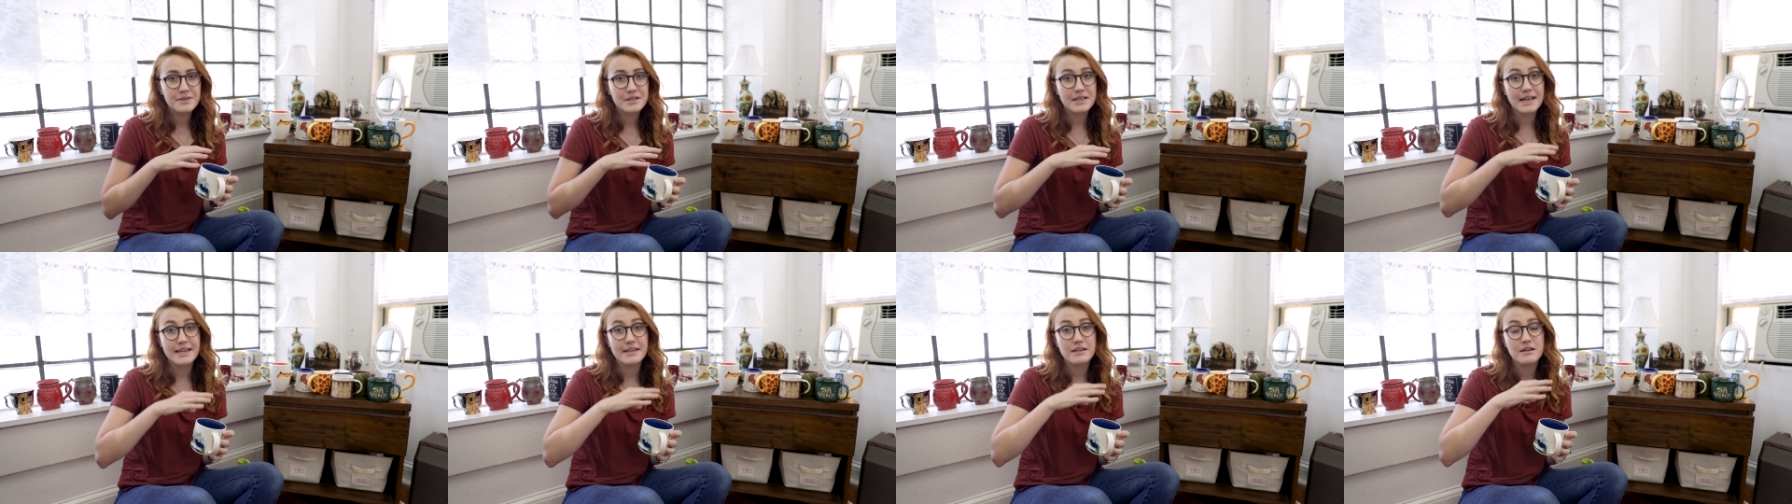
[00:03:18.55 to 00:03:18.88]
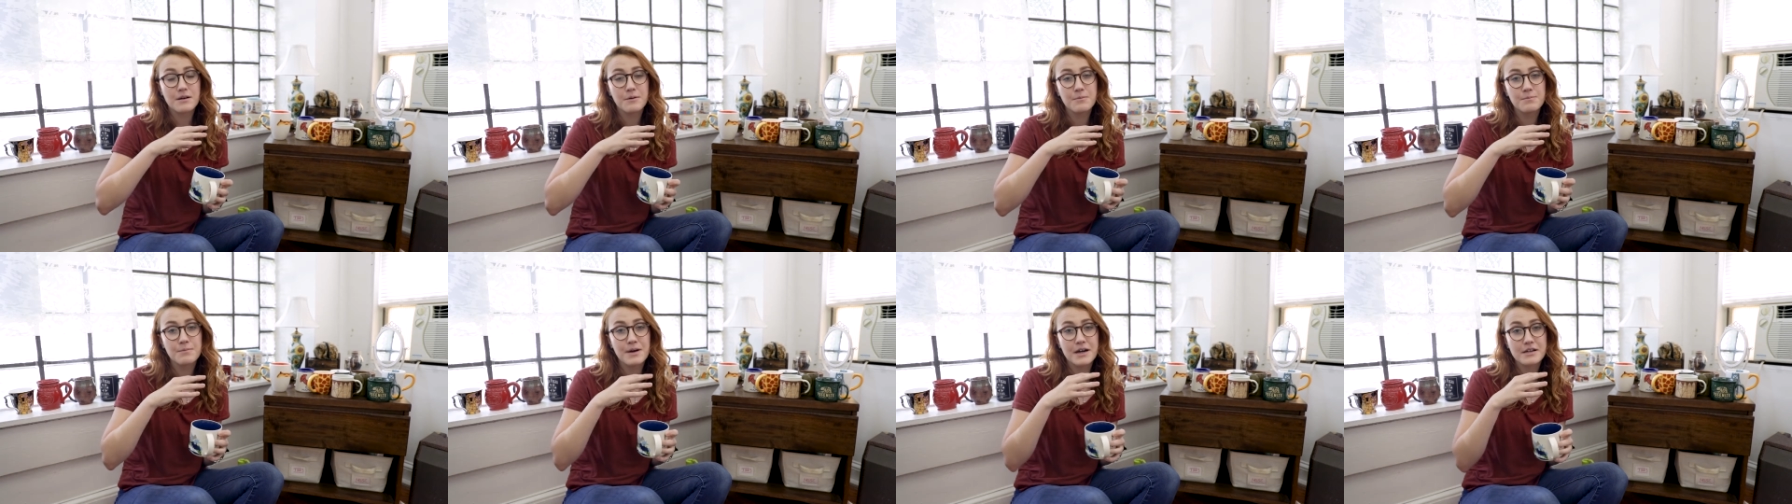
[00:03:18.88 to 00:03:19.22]

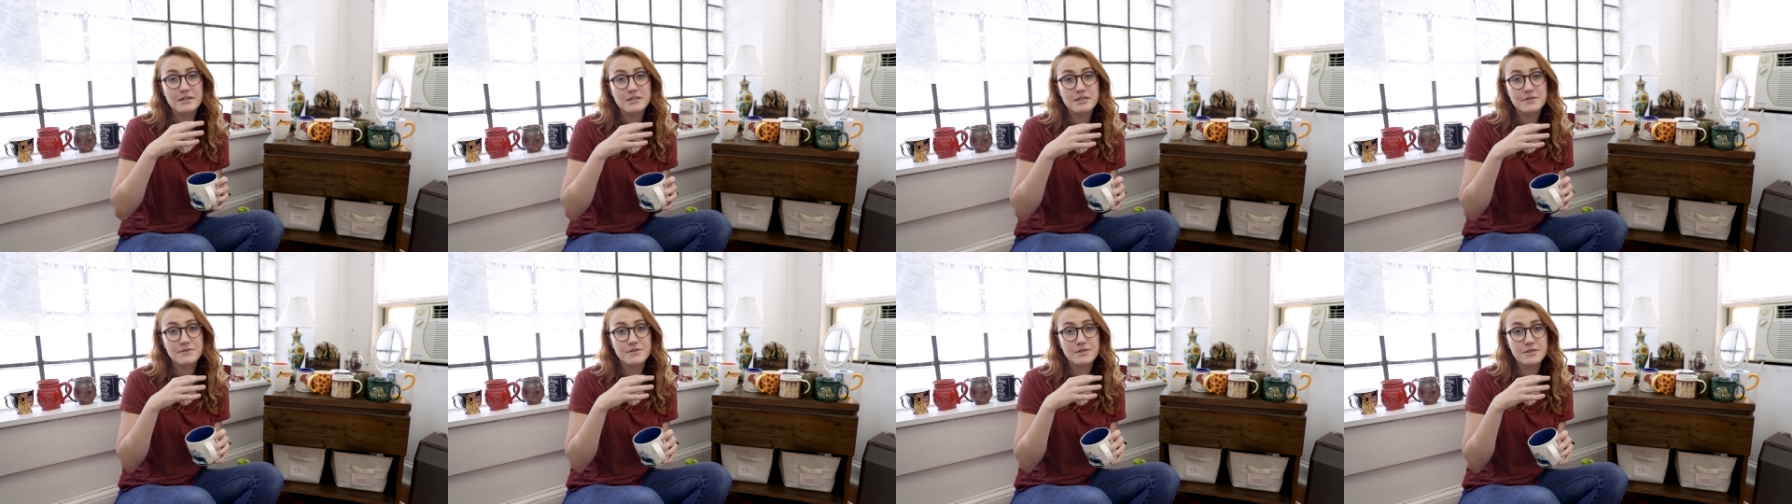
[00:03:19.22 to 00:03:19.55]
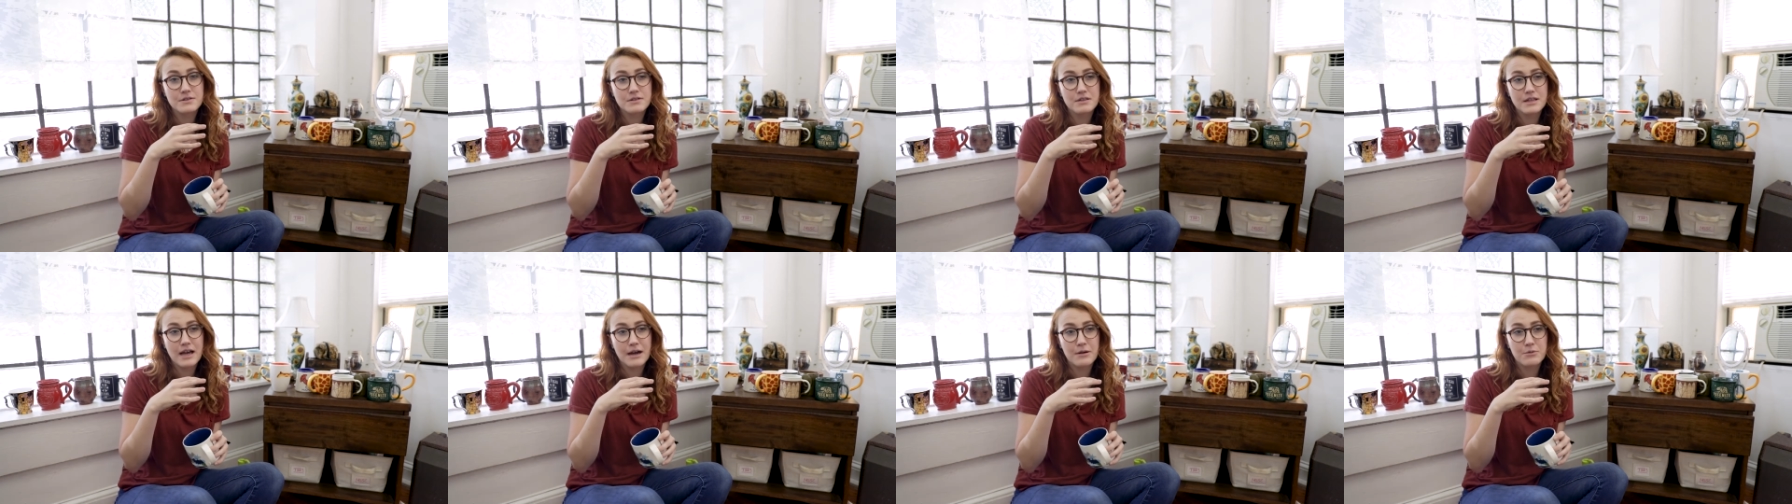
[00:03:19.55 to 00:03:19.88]
like mugs
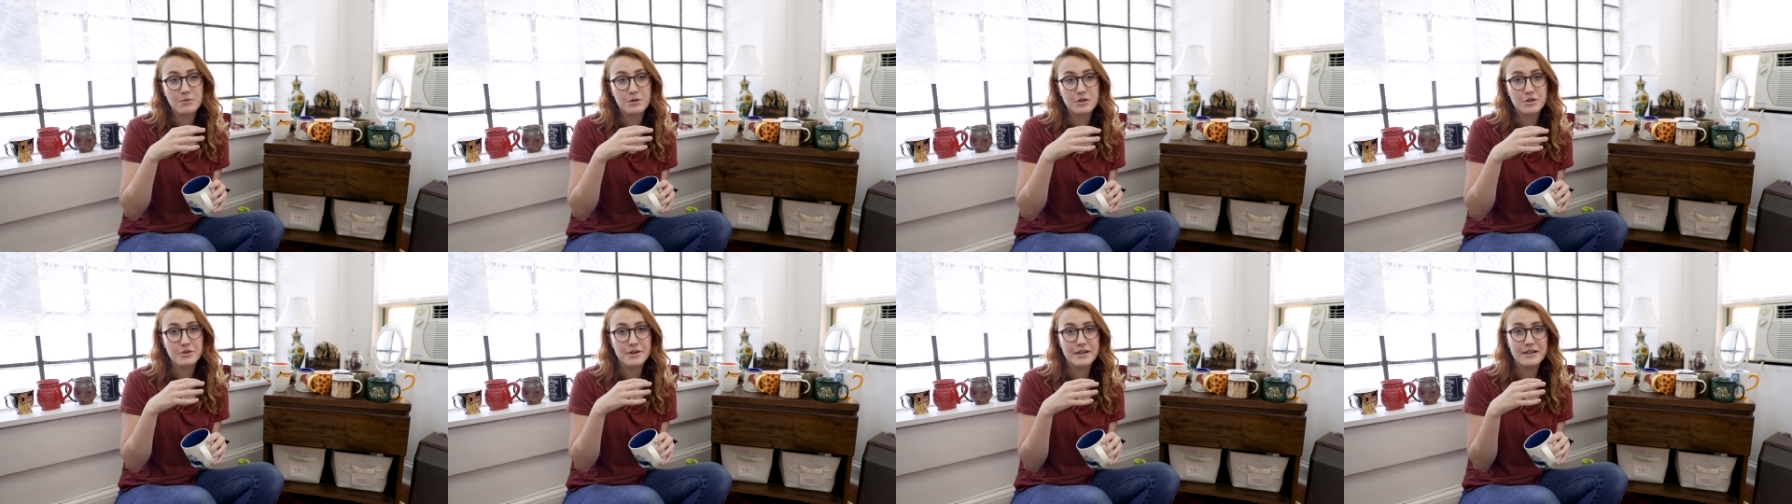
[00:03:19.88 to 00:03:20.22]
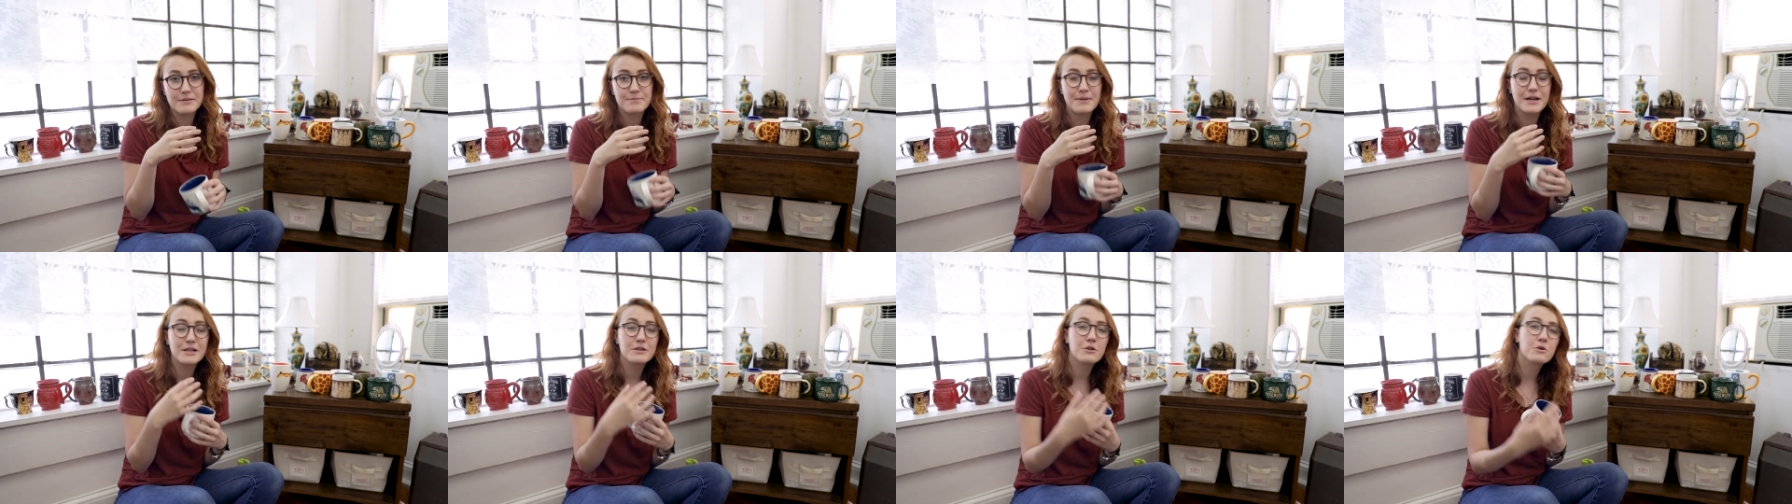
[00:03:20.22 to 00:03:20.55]
that were
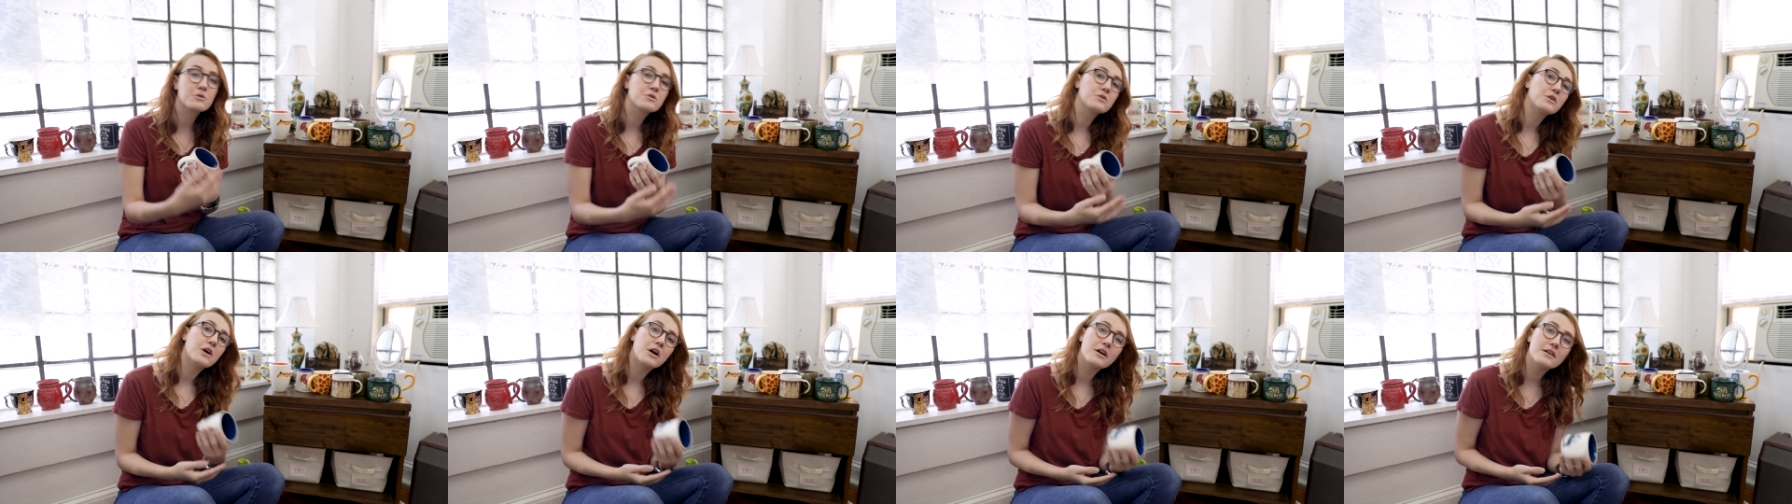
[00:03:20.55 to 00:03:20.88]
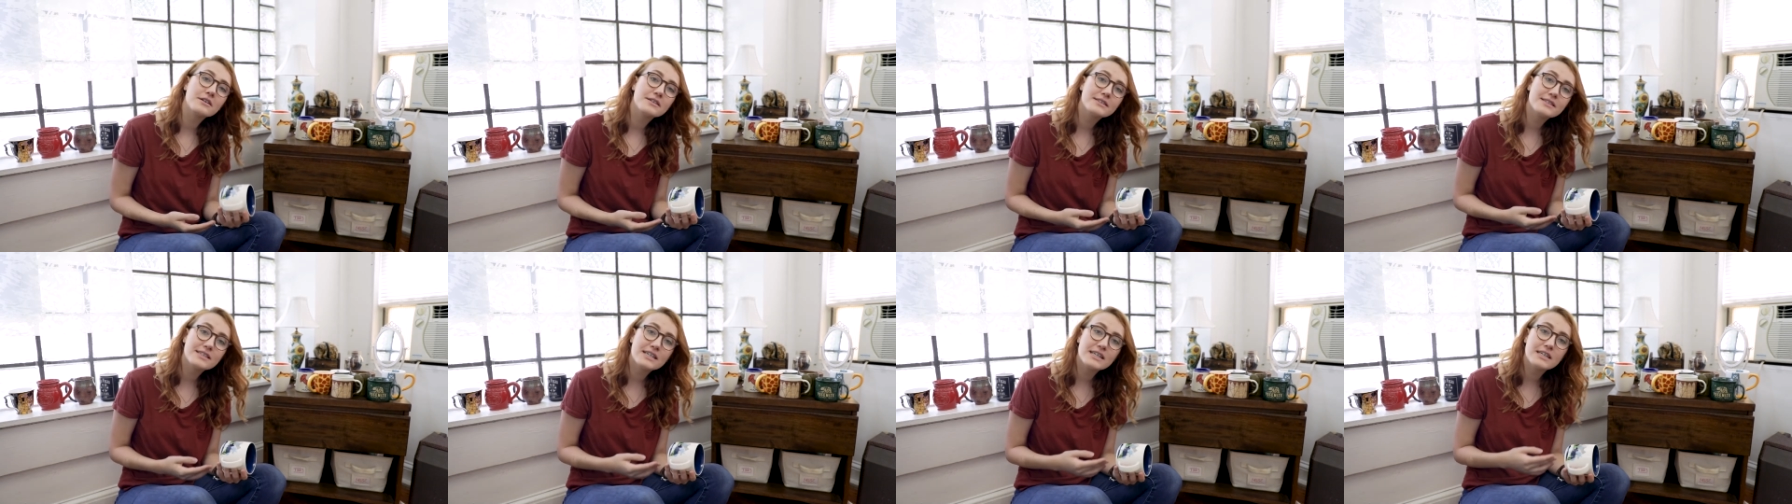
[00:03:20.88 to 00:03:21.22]
created by local
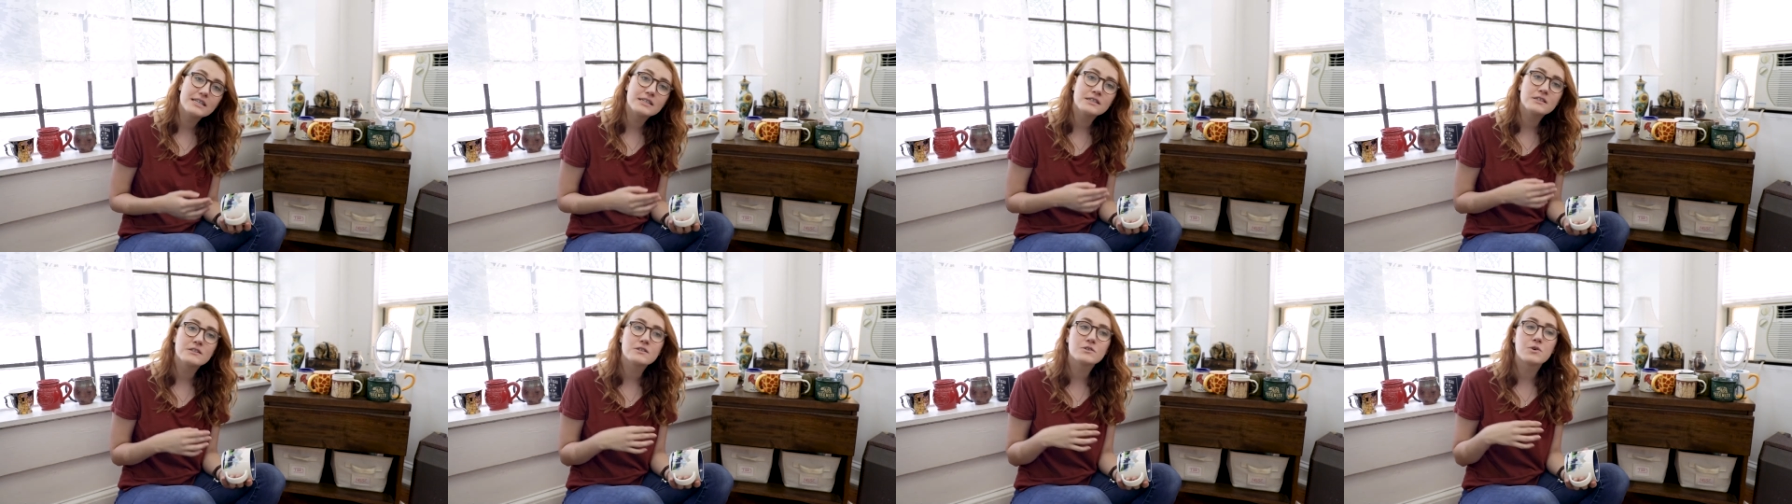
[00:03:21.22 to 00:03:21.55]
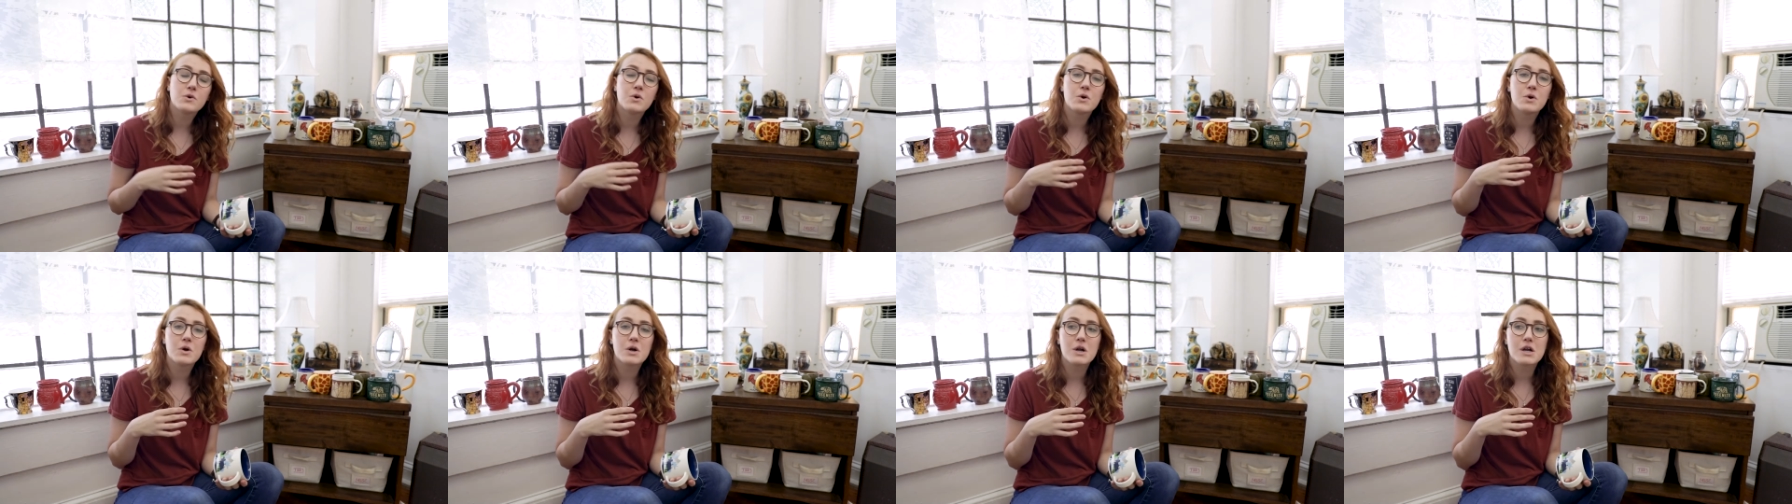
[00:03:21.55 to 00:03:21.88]
artisans
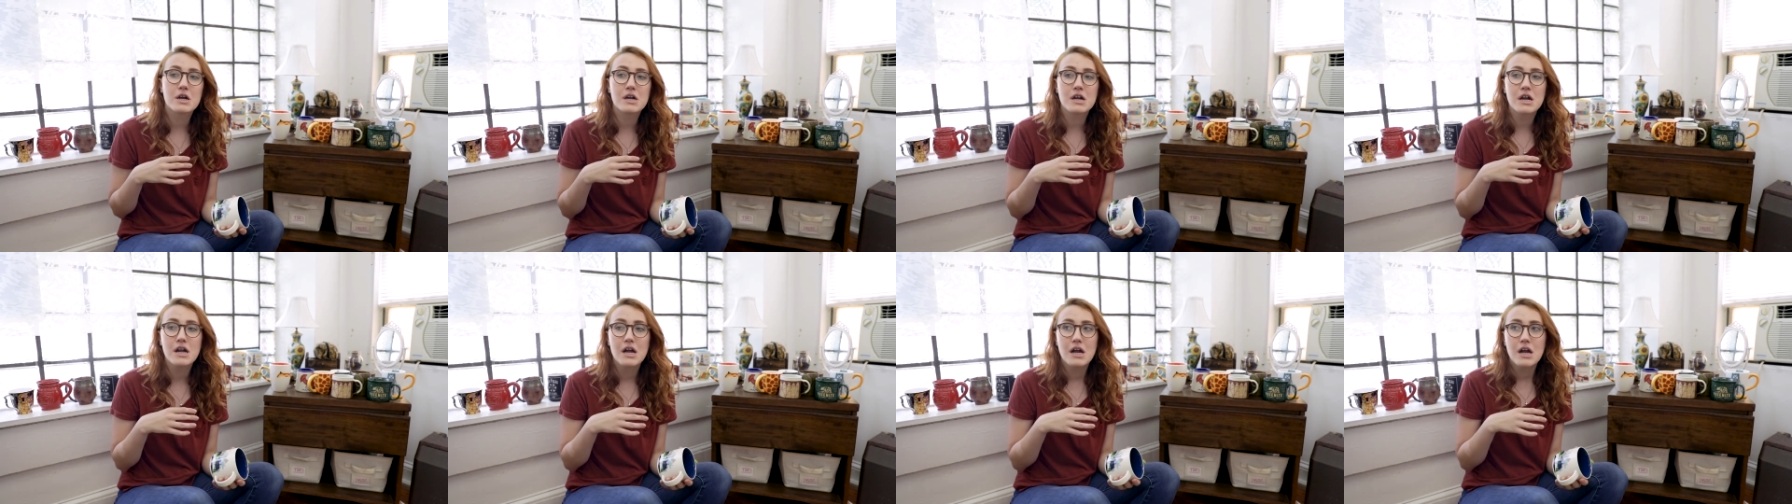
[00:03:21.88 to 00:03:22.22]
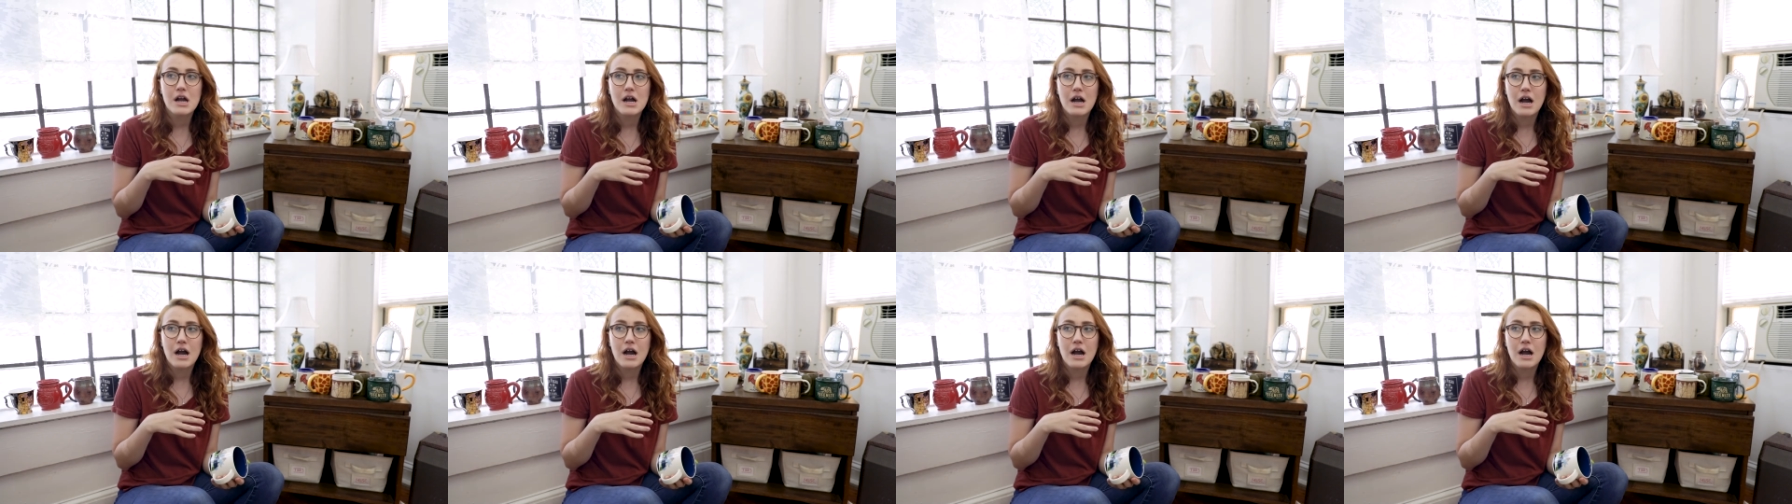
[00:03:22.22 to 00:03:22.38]
or